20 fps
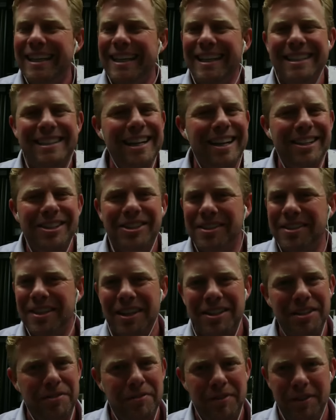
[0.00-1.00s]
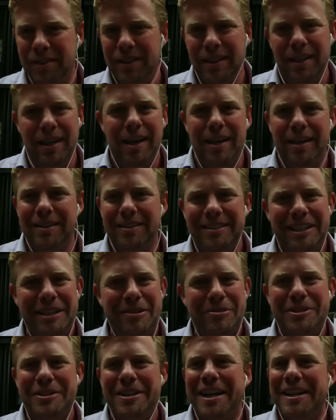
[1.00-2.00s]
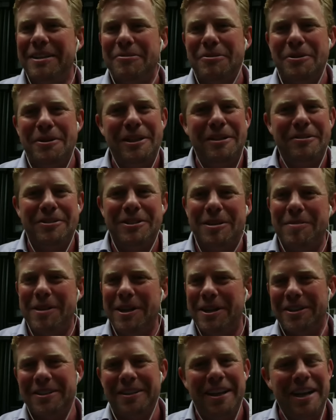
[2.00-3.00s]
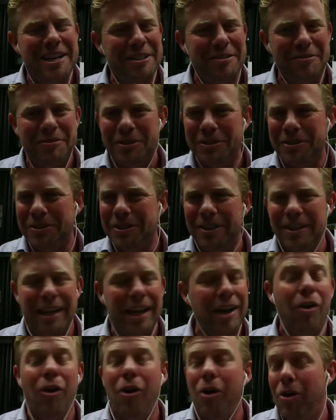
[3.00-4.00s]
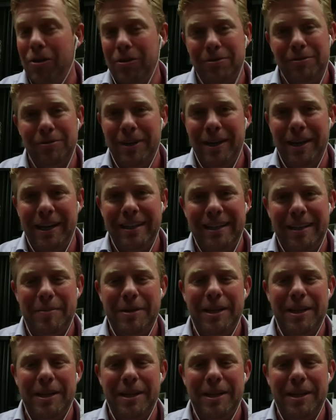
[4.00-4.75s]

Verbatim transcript: He's not your touchy-feely guy. He was not the one that was going to make your clients feel good at all, right?